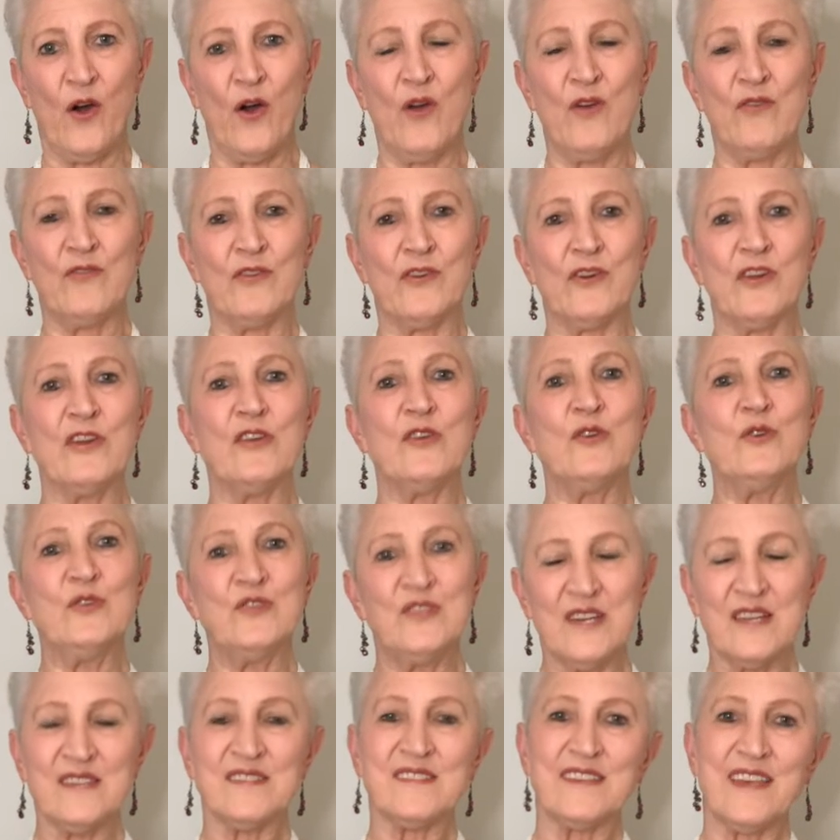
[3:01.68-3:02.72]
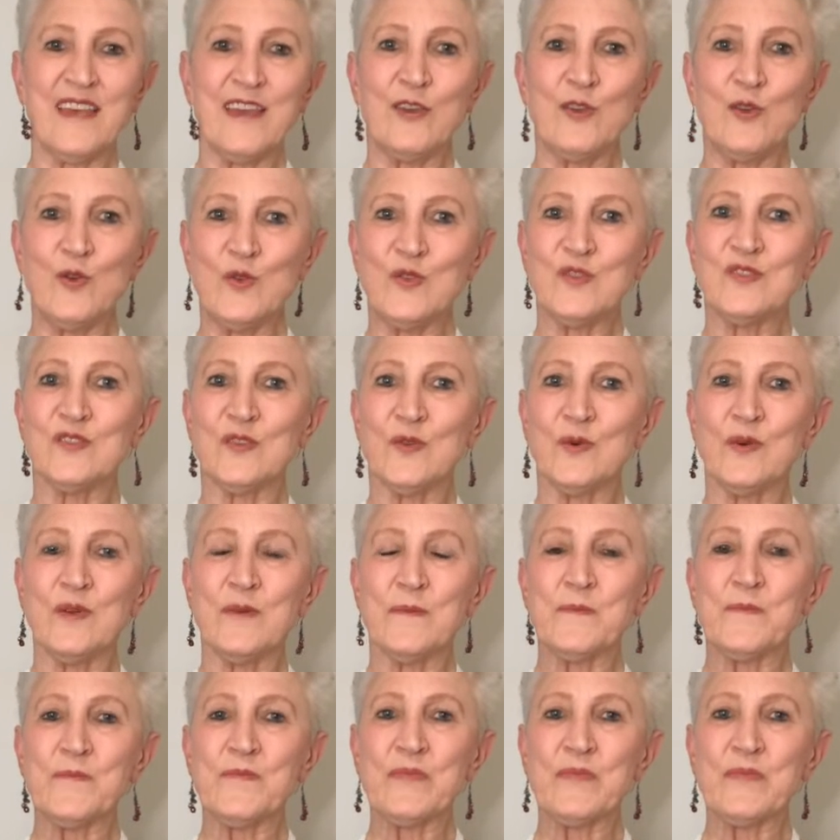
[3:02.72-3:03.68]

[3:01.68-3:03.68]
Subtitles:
over it, you just get used to it.